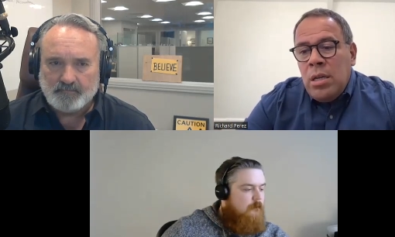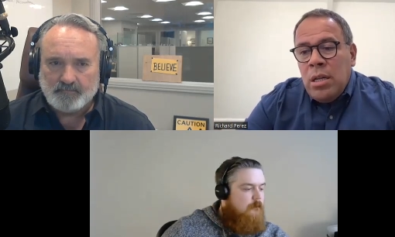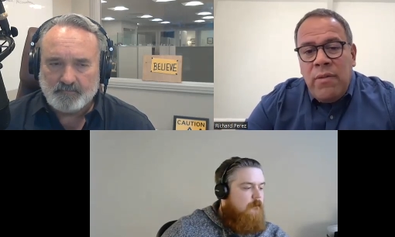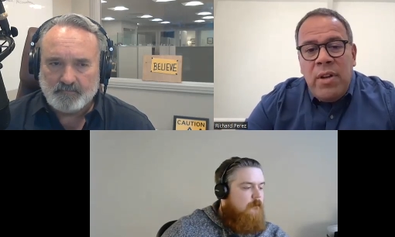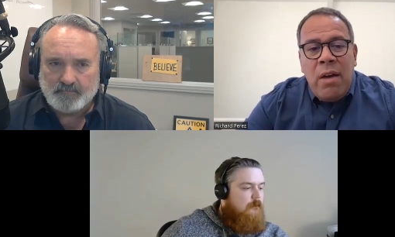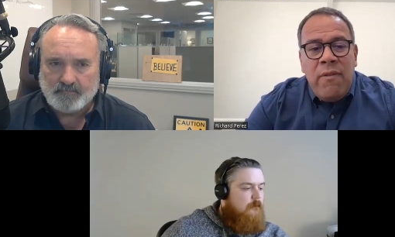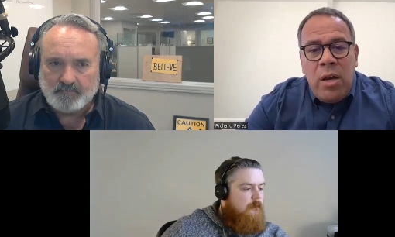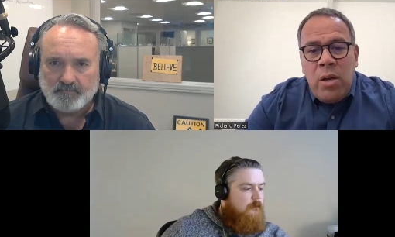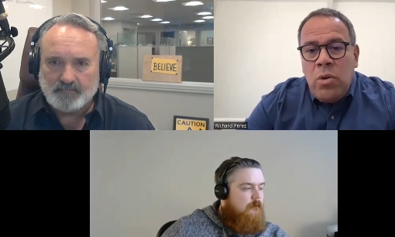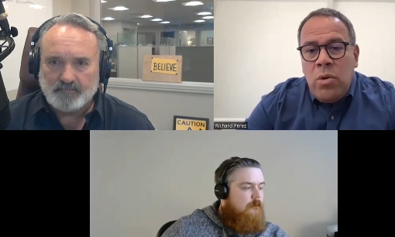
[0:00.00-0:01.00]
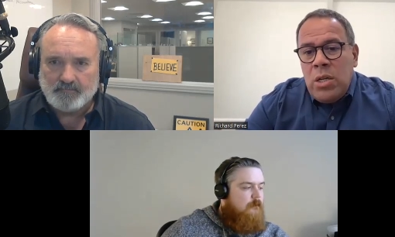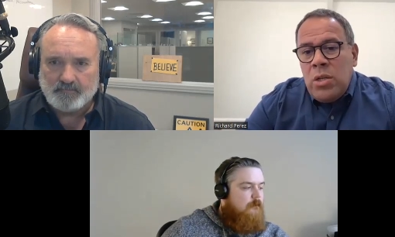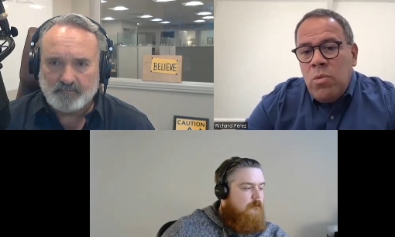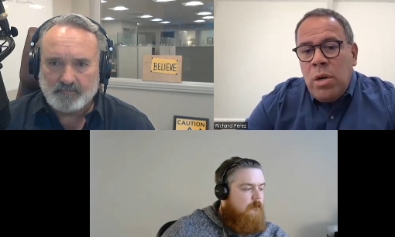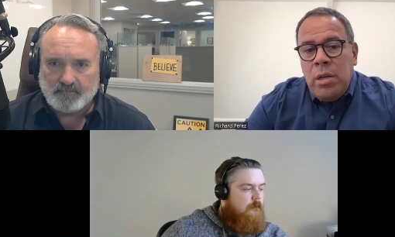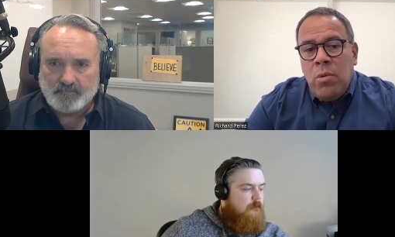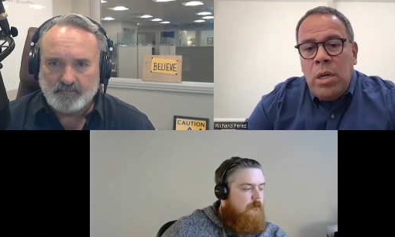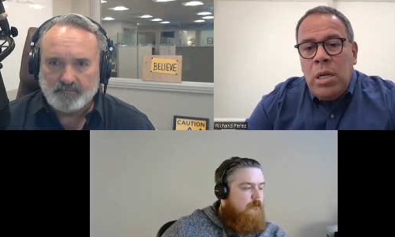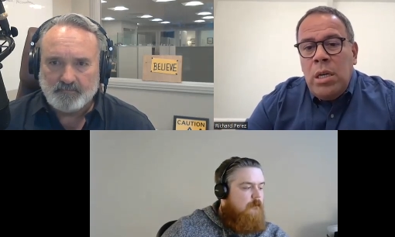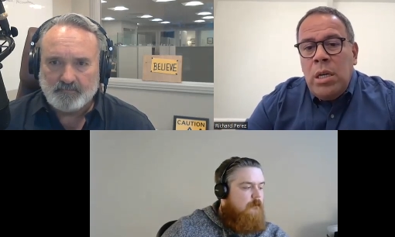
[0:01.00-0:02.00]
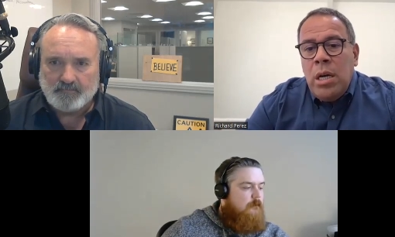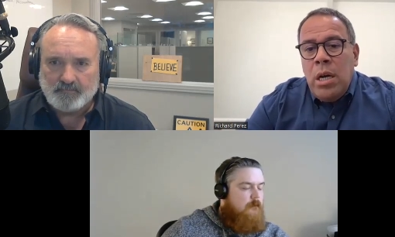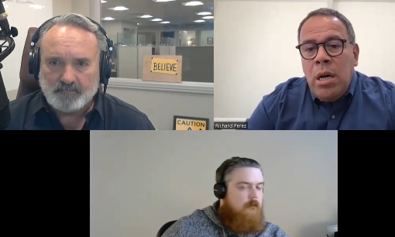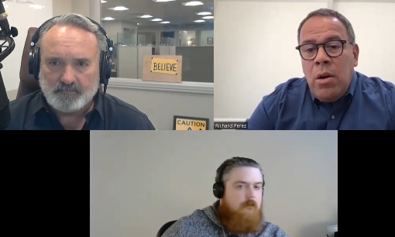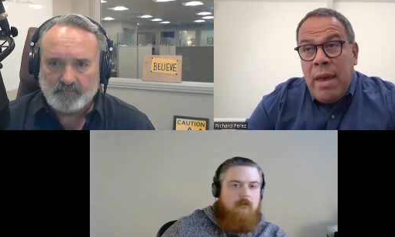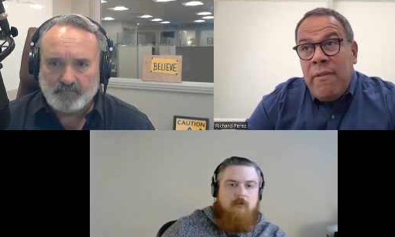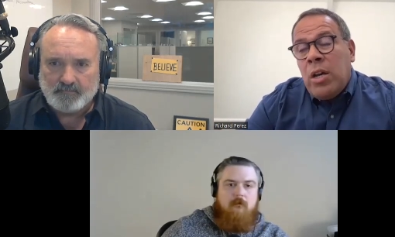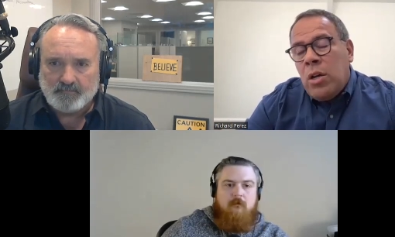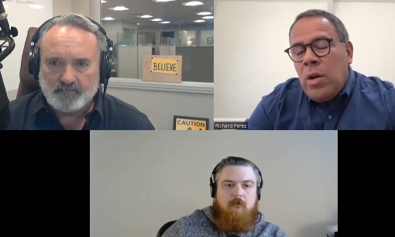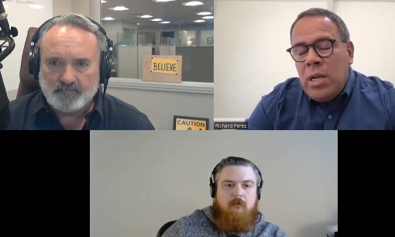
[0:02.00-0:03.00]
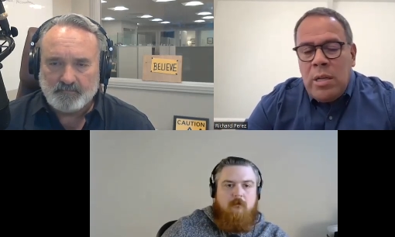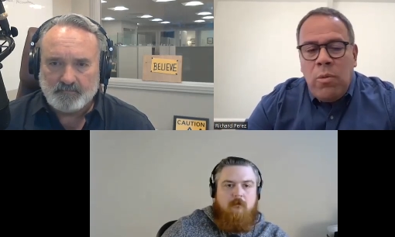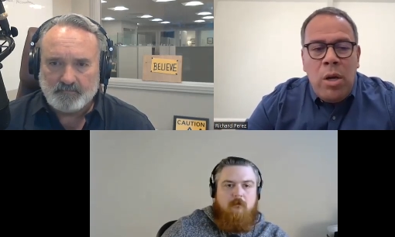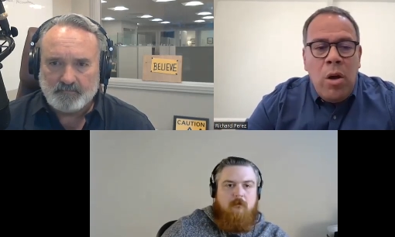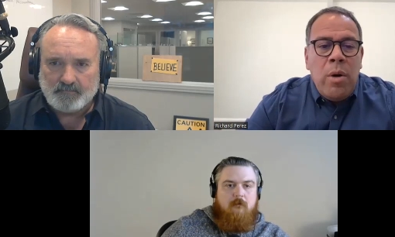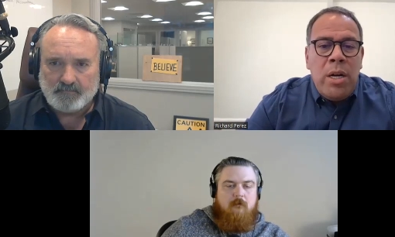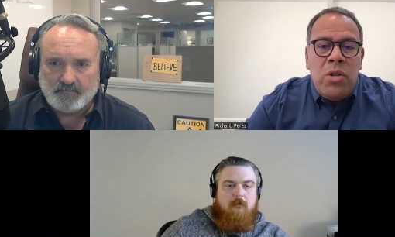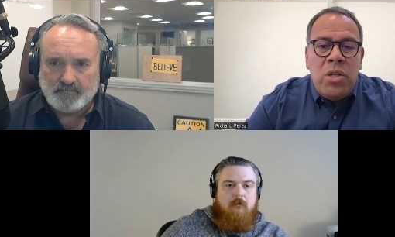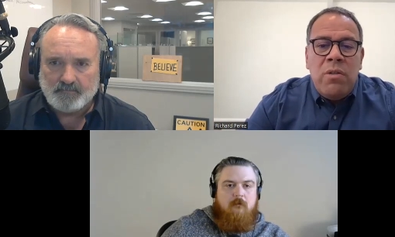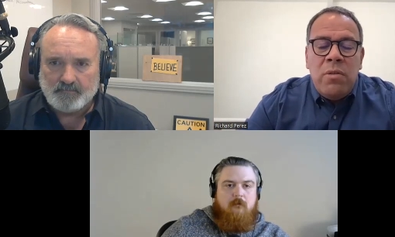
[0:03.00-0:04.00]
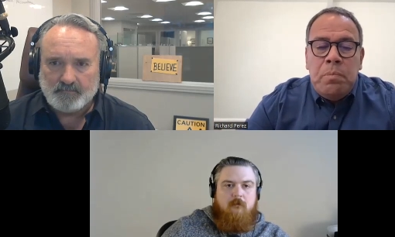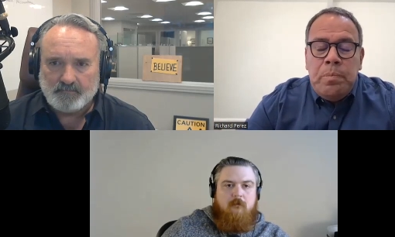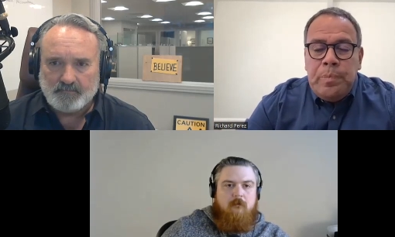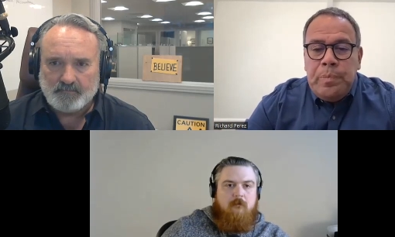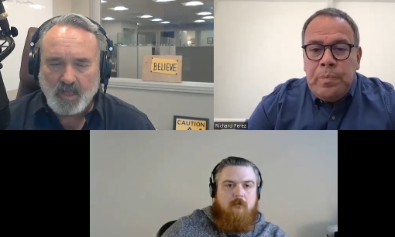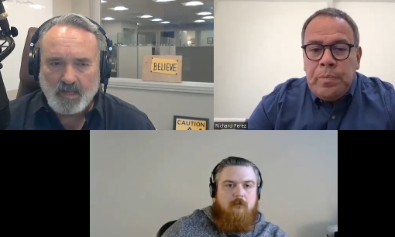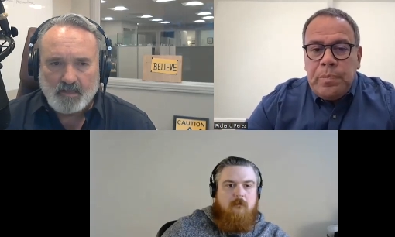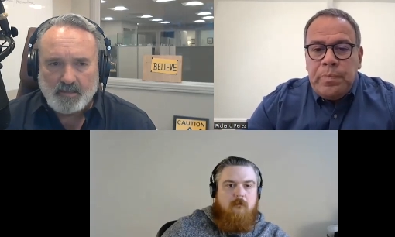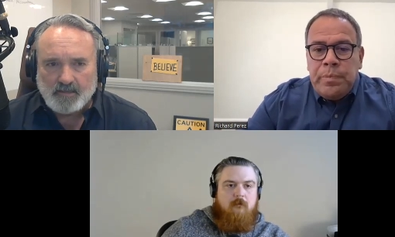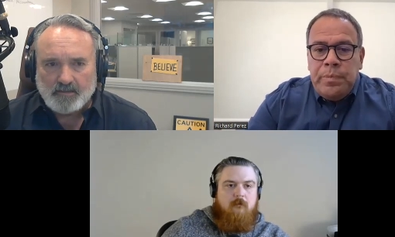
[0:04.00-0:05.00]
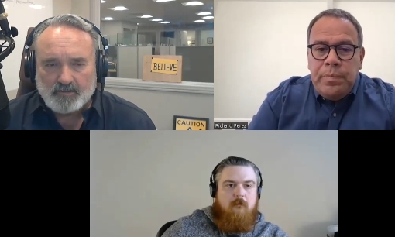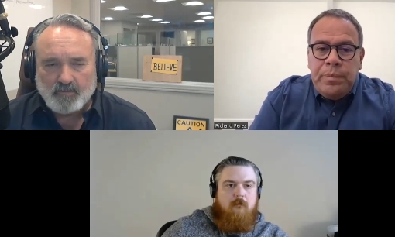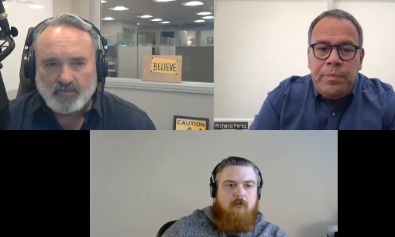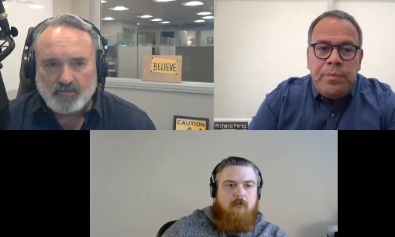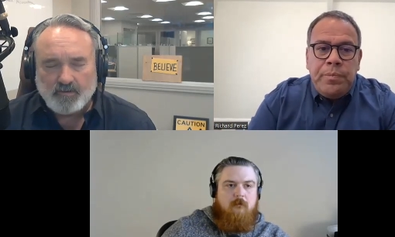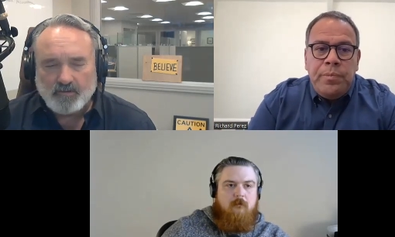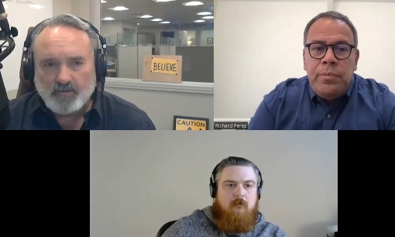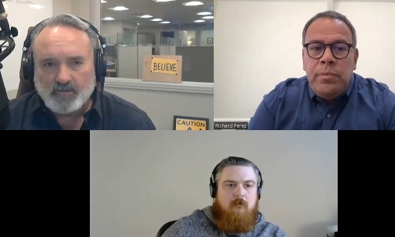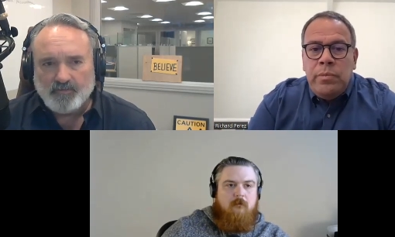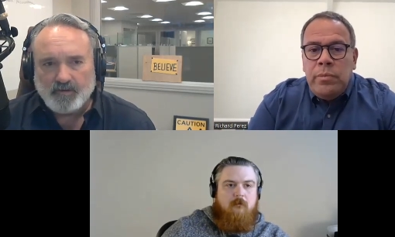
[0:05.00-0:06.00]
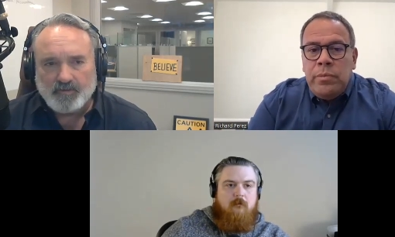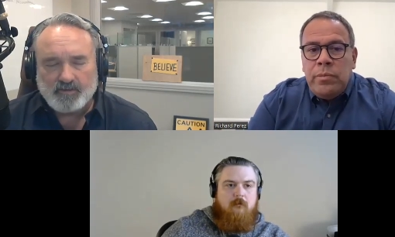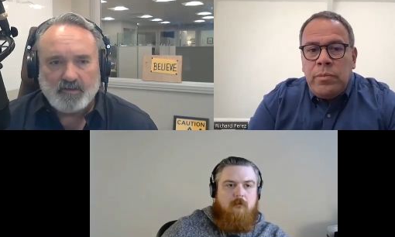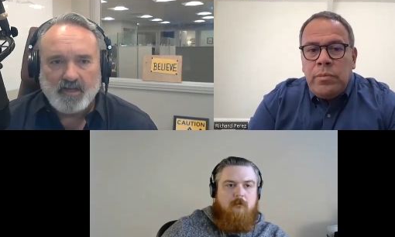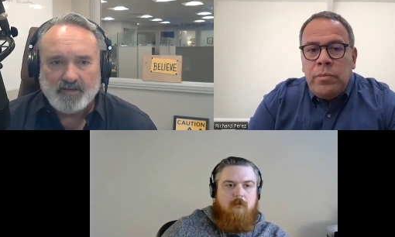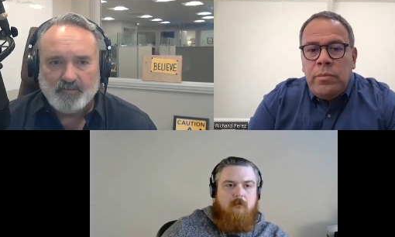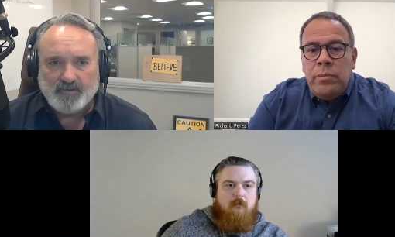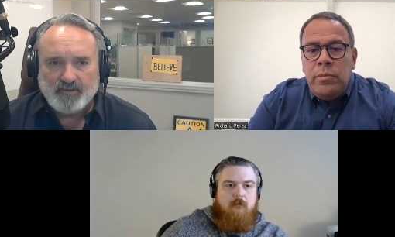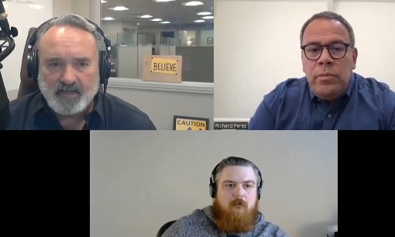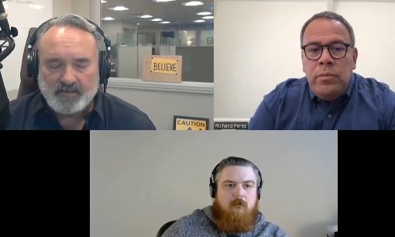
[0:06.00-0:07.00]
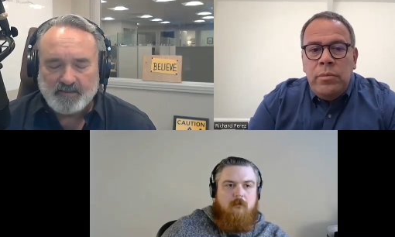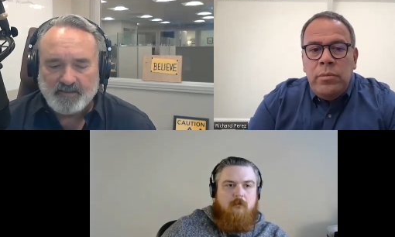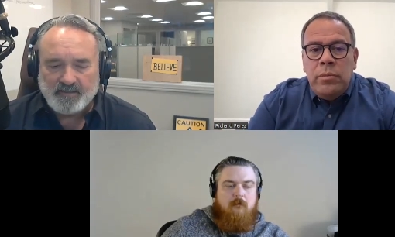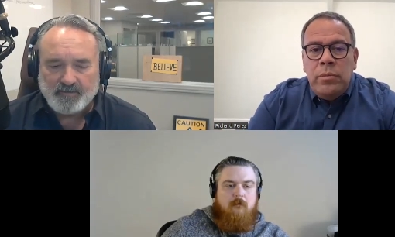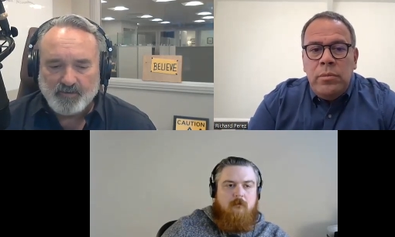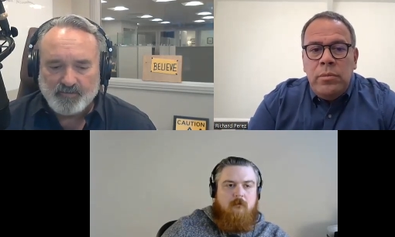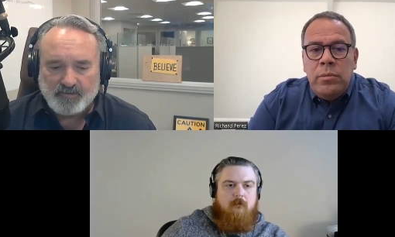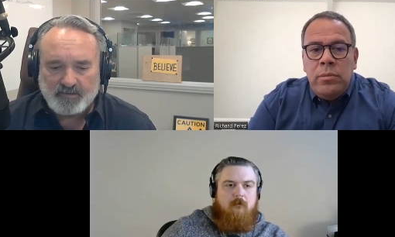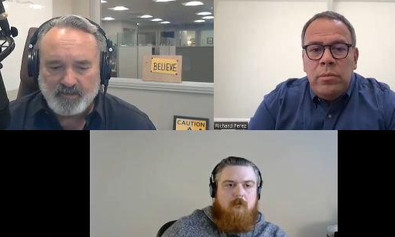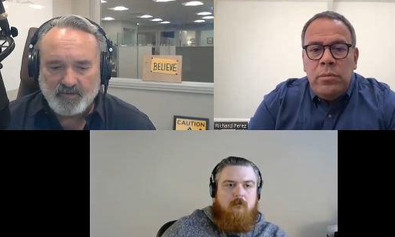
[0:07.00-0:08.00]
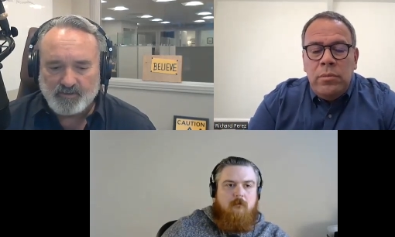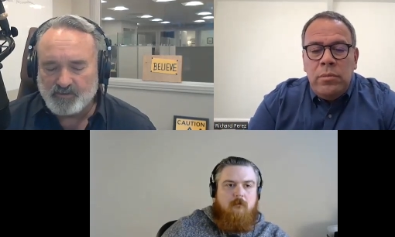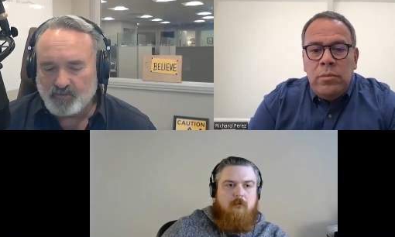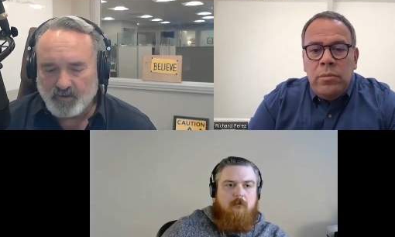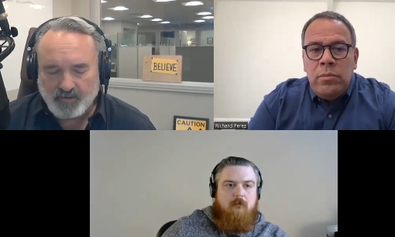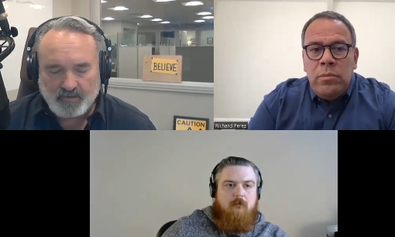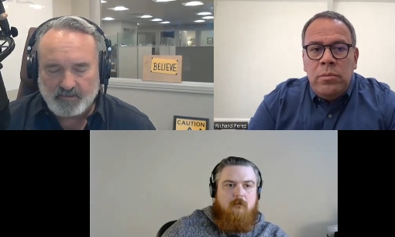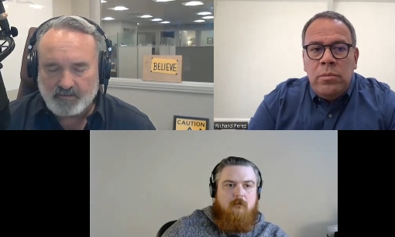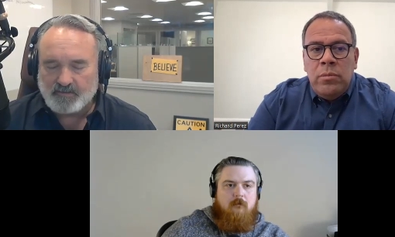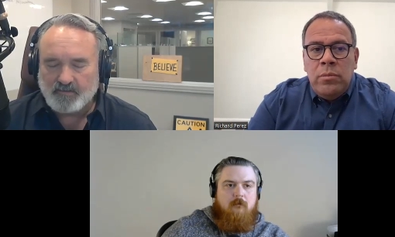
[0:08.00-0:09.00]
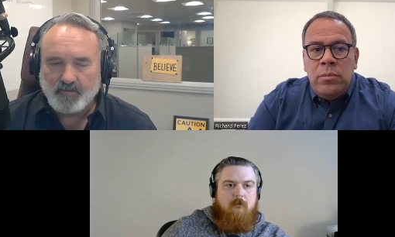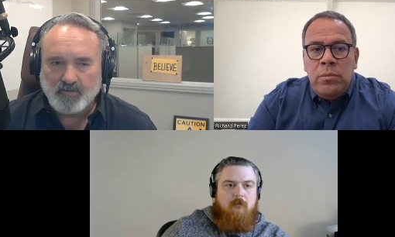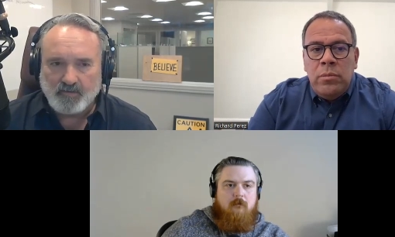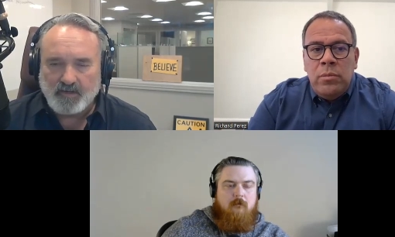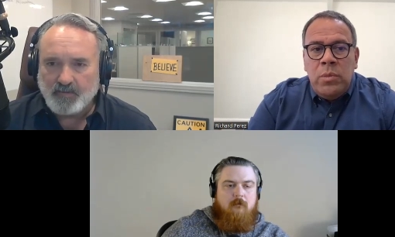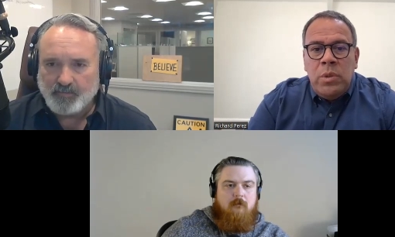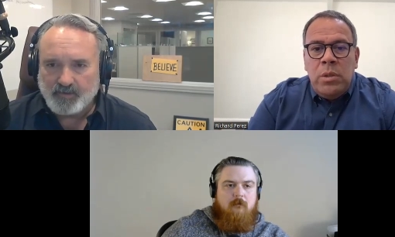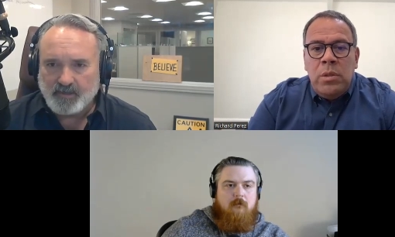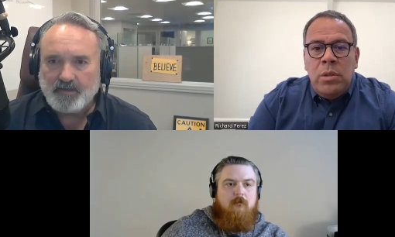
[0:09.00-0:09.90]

Speaker 1: and deliver that value creation work that we uh, or that value creation that we all want to achieve.
Speaker 2: So, you know, we're very much aligned with that uh, growth and scale, which is why we call ourselves a growth enablement